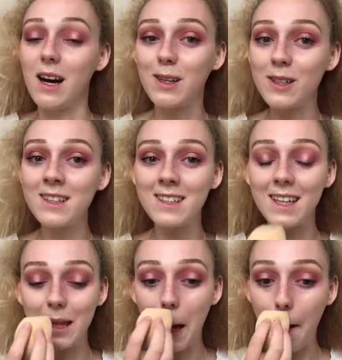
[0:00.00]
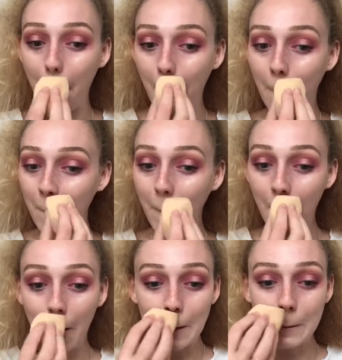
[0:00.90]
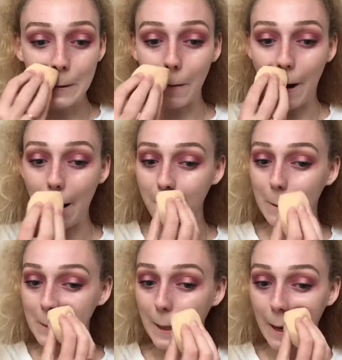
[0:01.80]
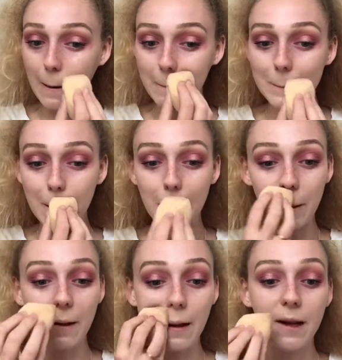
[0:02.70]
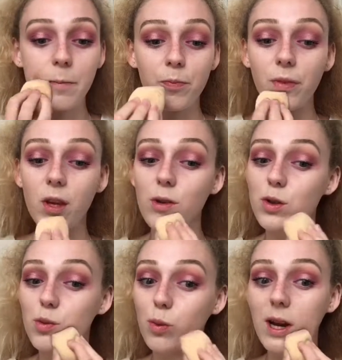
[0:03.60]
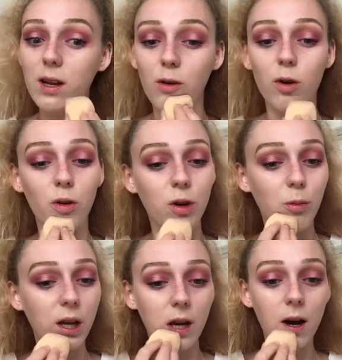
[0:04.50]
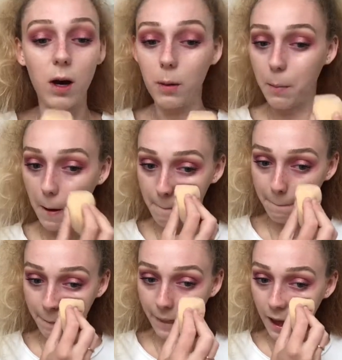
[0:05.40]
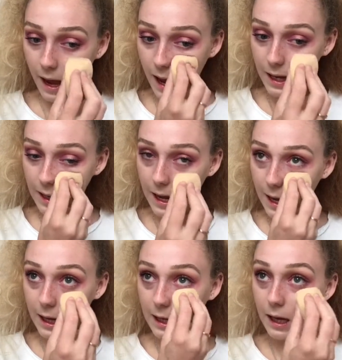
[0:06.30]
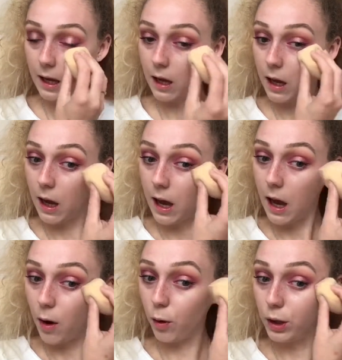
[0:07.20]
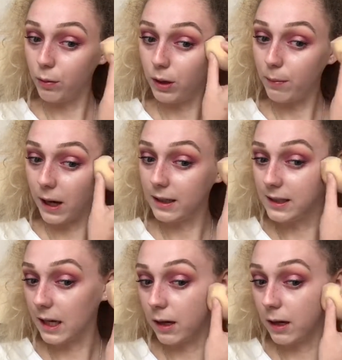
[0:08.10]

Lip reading: I couldn't take that off, so I was absolutely sweating on the way up. And then on the way back